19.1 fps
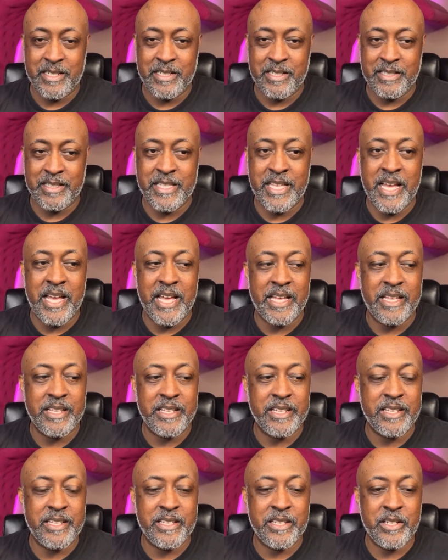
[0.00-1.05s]
that,
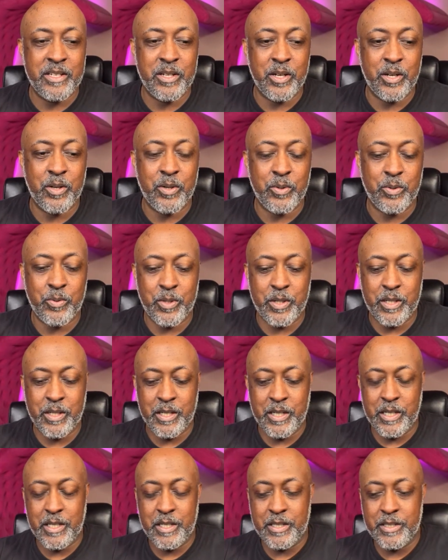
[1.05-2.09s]

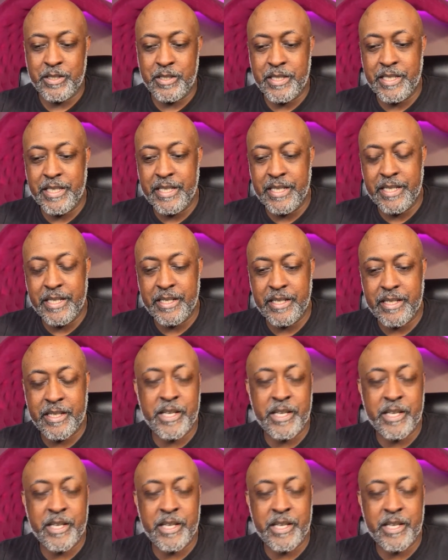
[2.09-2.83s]
the